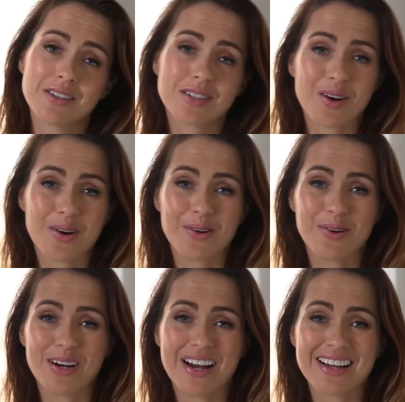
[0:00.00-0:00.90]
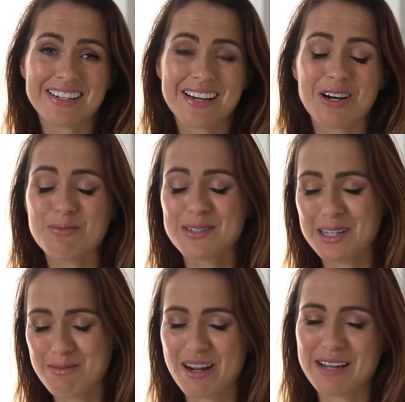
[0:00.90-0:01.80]
So to help
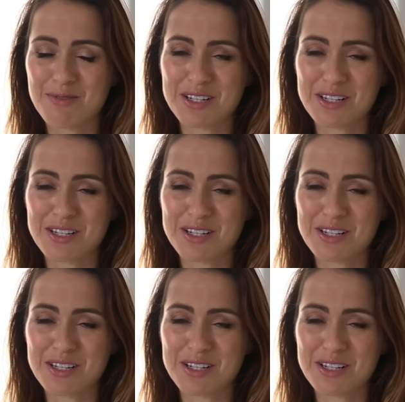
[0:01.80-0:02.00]
celebrate